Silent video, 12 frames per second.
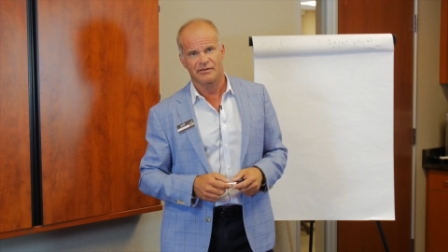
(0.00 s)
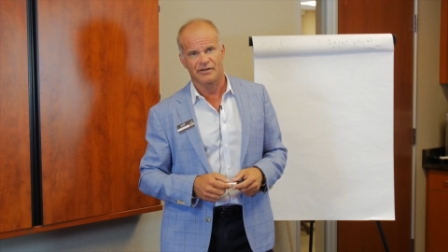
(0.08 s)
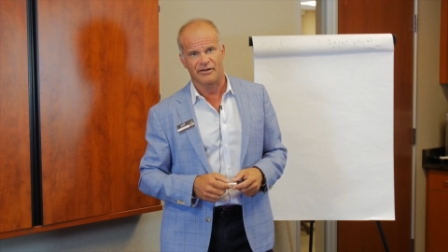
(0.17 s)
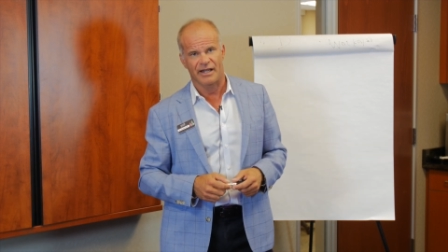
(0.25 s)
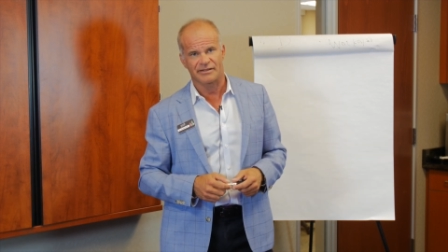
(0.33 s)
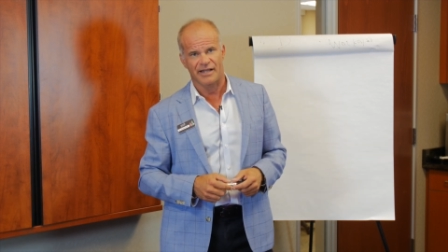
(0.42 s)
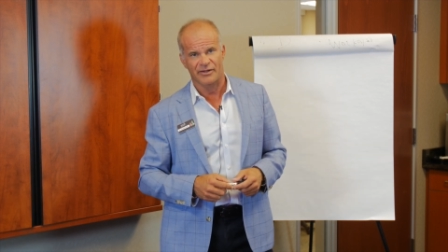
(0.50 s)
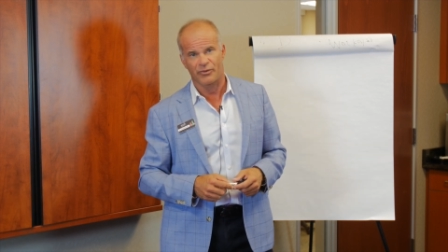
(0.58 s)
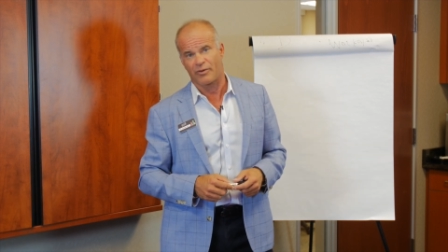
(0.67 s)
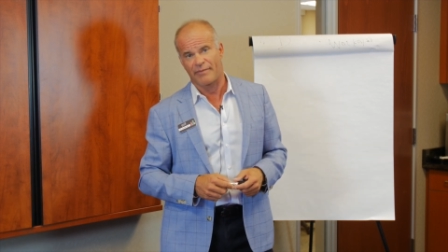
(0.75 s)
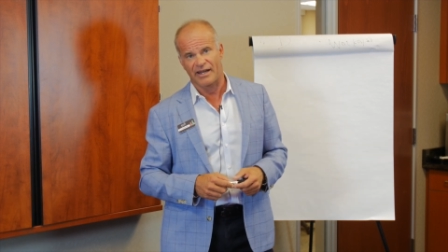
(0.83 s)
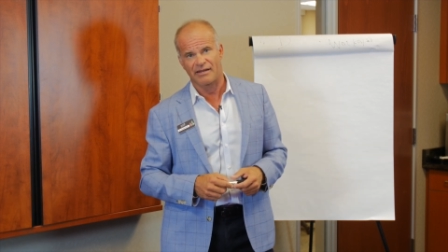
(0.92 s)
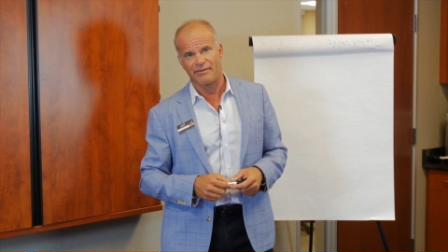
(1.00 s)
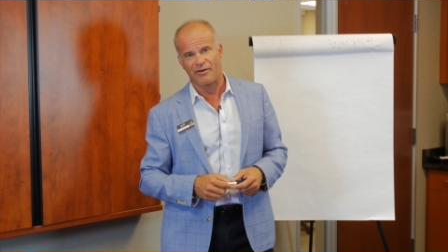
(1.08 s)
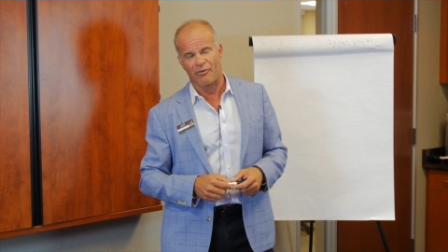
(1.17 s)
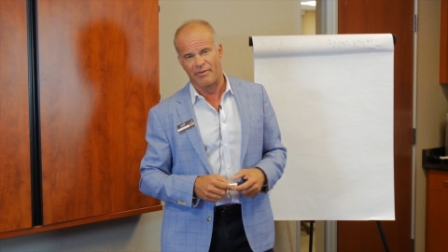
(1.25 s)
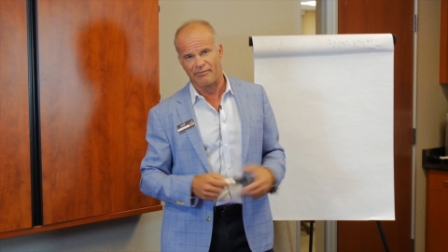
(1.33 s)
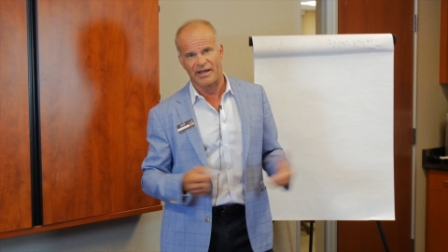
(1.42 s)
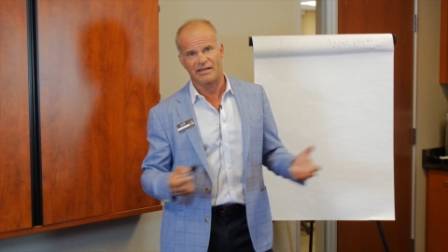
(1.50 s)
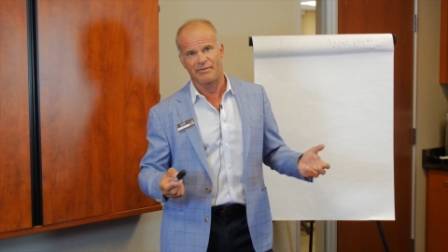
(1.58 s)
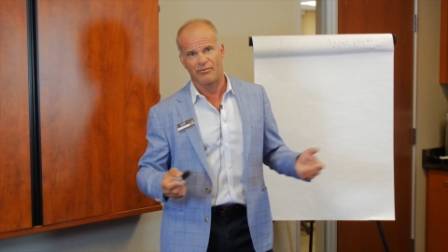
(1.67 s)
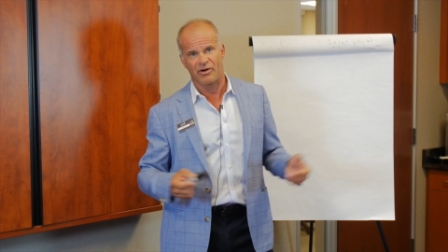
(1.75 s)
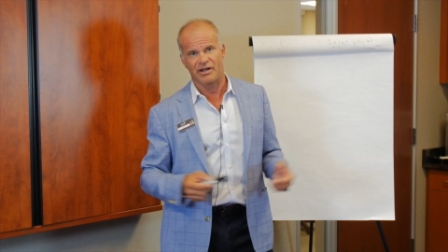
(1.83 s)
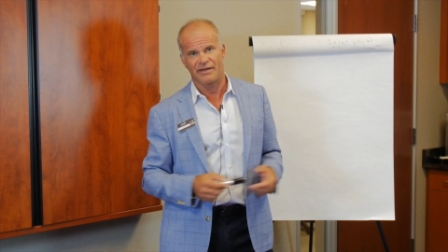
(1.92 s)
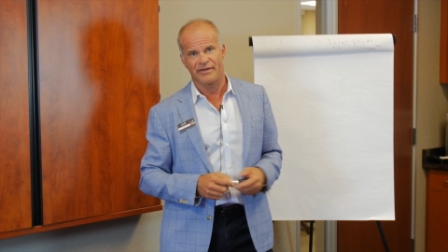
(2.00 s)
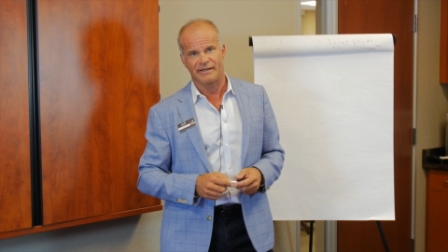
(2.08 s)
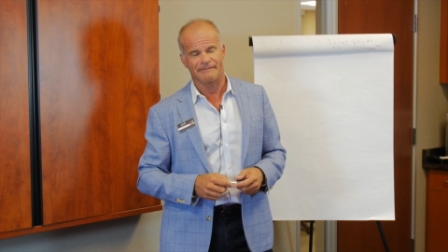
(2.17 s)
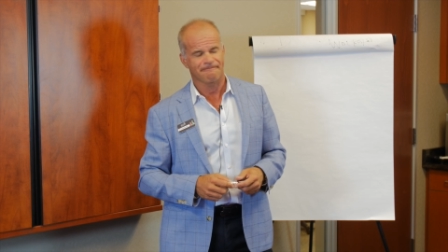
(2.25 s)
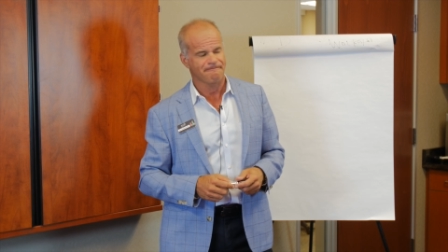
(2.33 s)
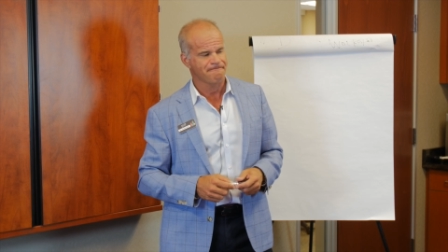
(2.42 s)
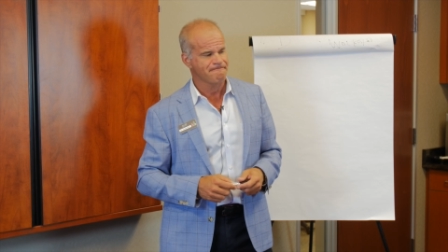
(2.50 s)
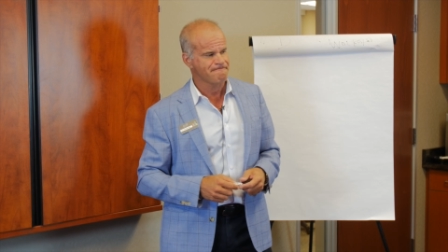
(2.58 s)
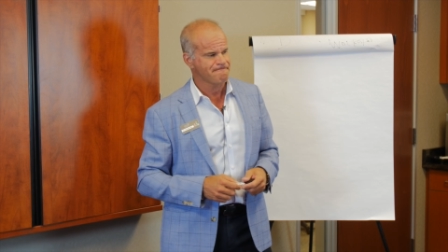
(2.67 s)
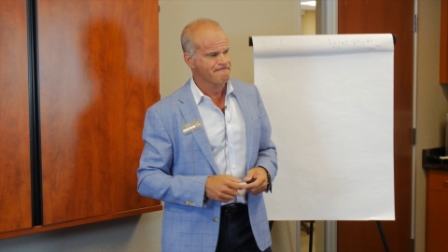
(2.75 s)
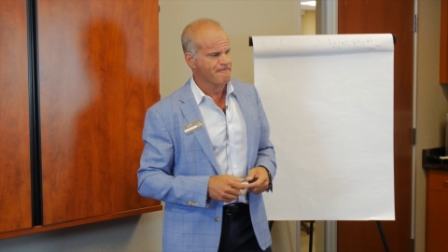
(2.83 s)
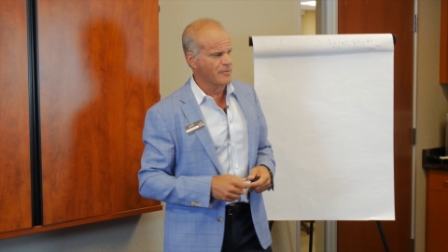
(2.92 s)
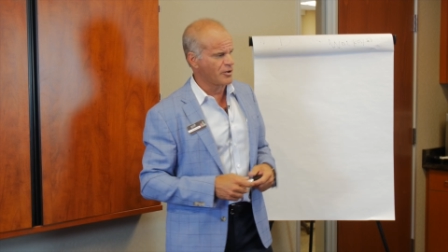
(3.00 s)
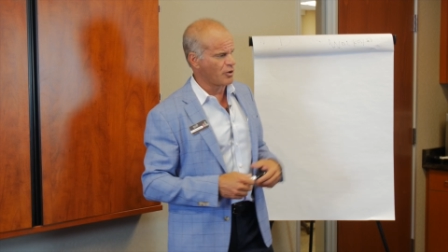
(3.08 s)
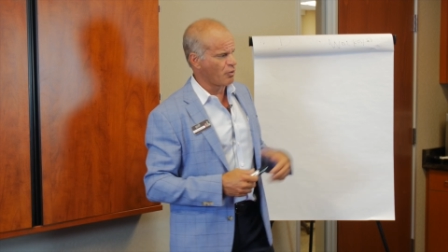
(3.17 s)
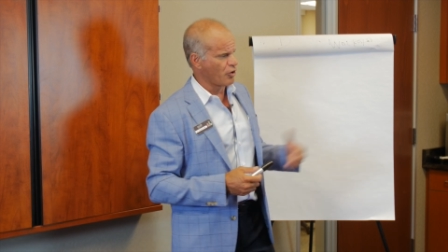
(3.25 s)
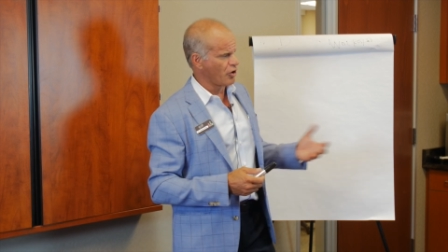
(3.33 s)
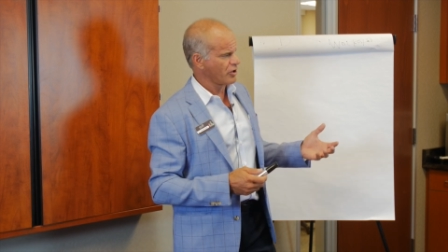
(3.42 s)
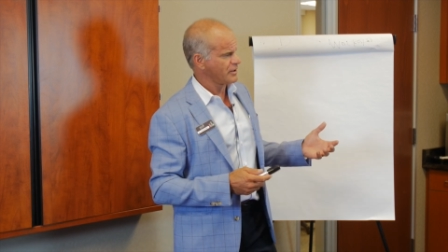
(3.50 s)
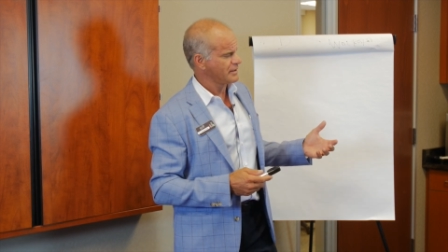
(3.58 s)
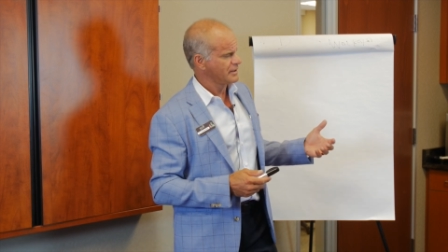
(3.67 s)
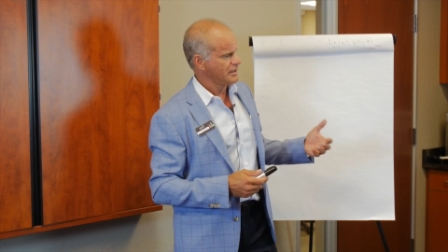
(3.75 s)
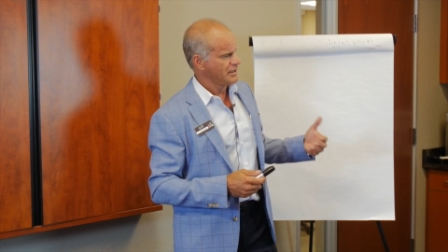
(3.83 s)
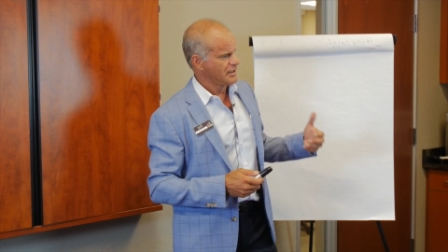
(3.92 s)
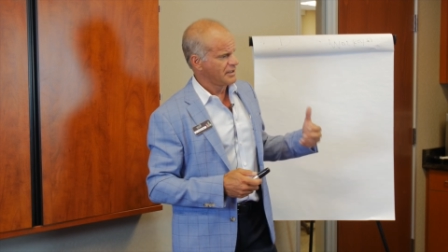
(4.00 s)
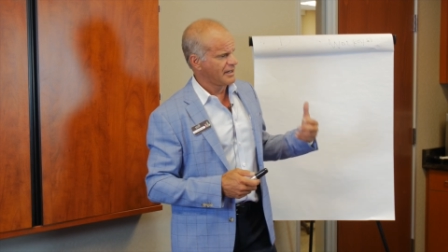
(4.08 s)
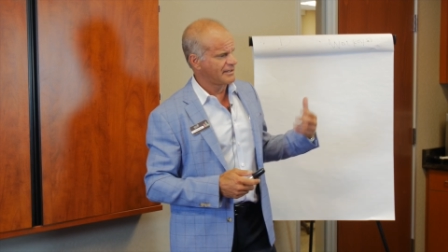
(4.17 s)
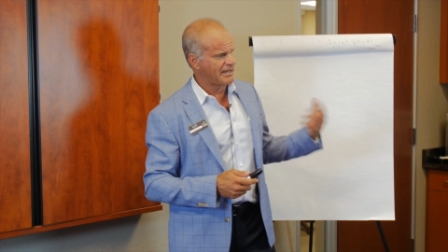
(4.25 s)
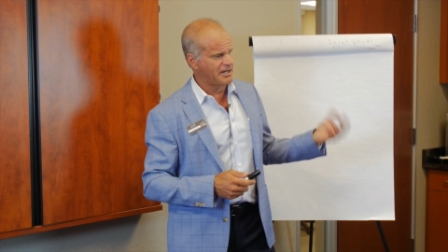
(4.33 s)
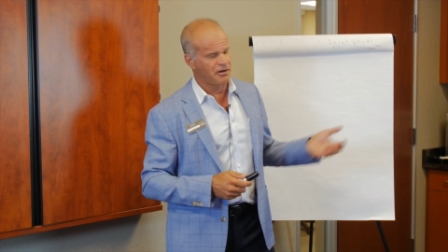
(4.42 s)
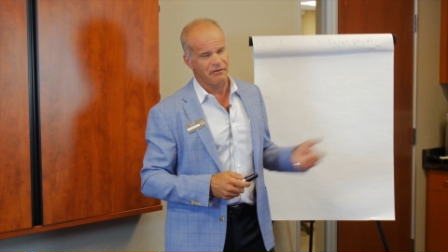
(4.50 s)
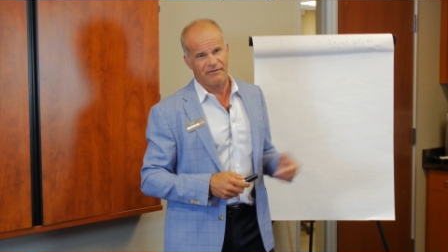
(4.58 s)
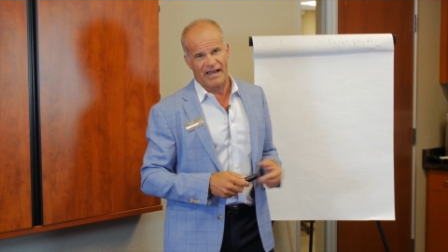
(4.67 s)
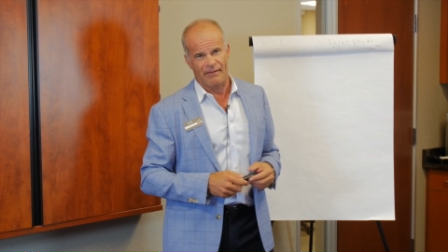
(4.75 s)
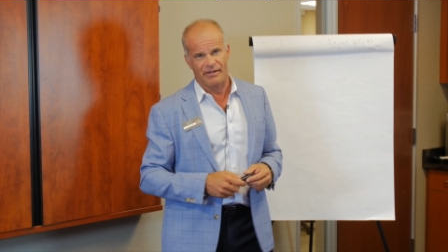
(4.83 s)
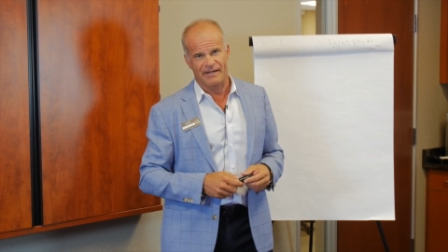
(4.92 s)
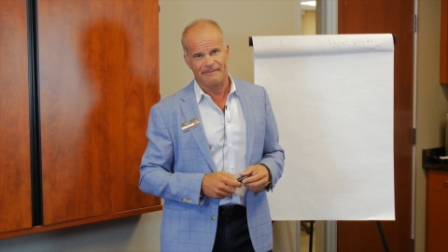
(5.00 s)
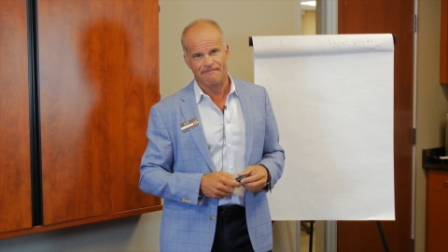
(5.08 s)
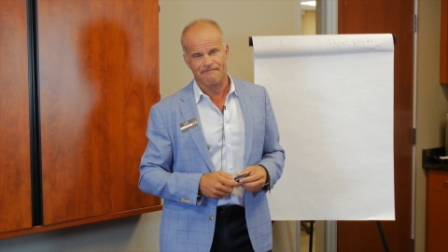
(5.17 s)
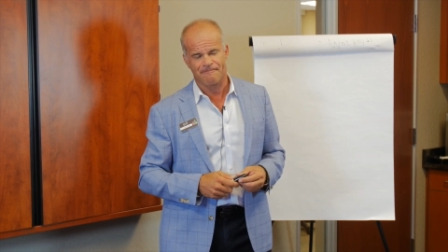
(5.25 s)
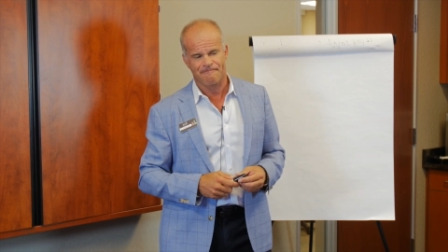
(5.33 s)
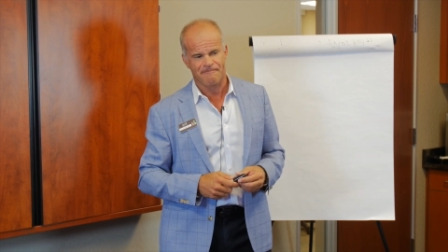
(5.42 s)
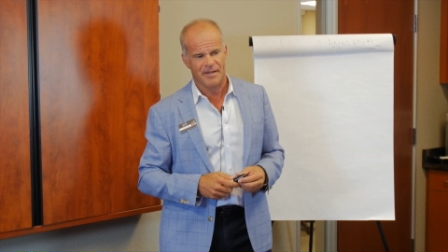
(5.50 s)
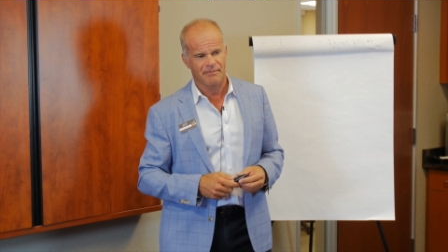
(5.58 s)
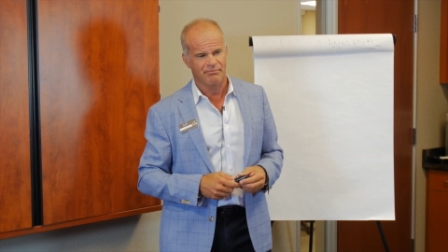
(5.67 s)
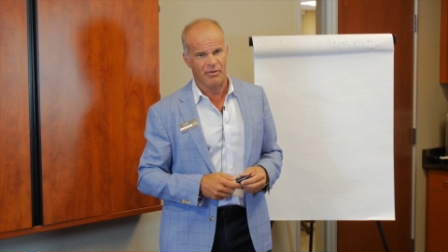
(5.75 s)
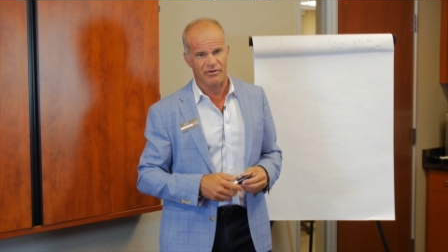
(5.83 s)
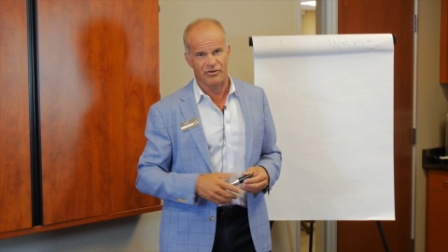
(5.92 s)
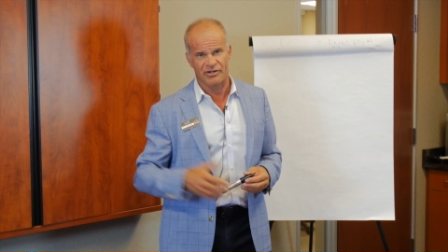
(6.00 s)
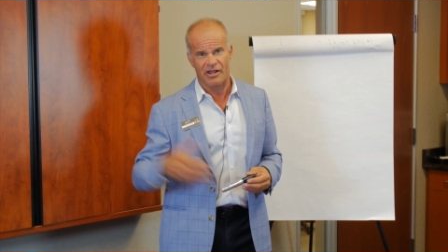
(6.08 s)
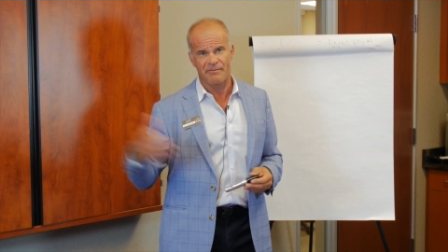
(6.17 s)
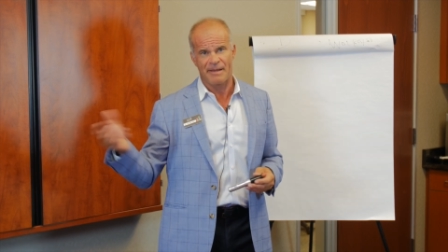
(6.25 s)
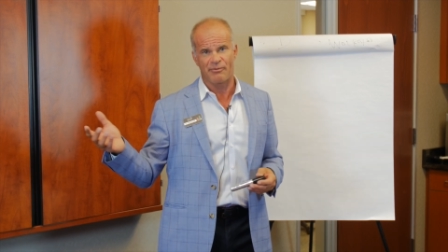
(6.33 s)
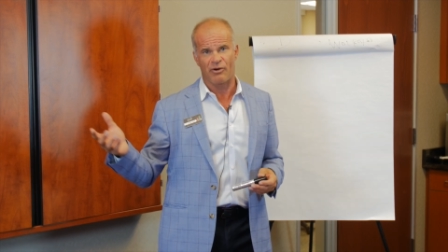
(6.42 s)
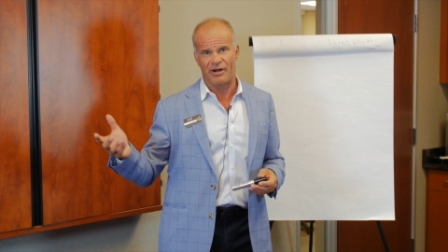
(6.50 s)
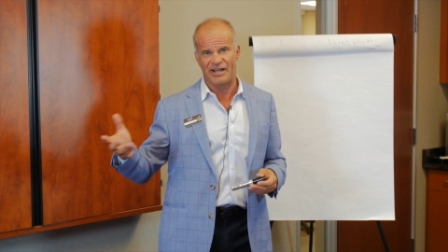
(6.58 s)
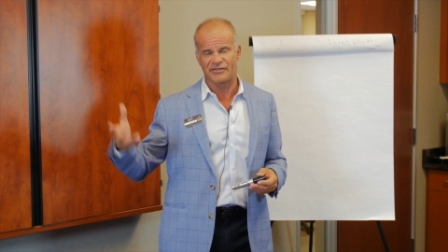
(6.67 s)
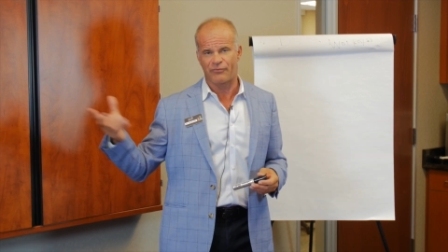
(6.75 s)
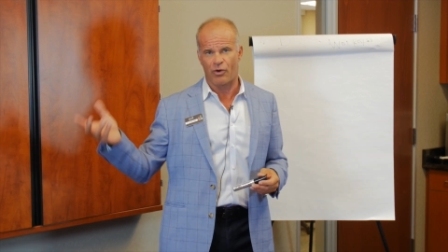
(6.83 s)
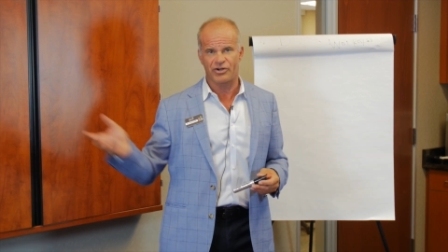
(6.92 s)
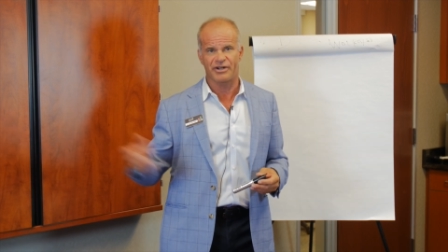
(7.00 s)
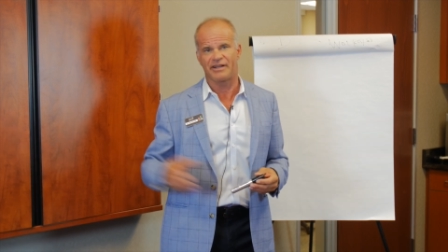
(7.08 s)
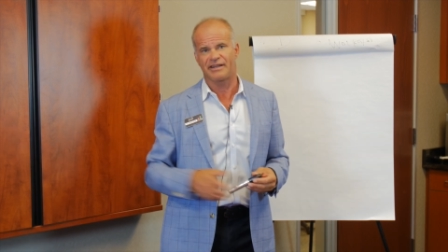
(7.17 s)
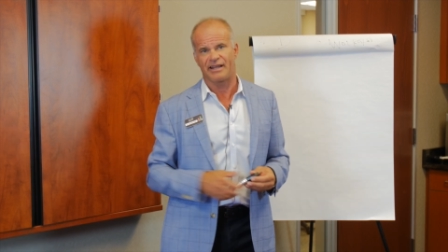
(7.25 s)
You know, that, that's what we're meant to be. We're meant to be more giving. You know, you work, you take care of your family, but we, there's other people who are less fortunate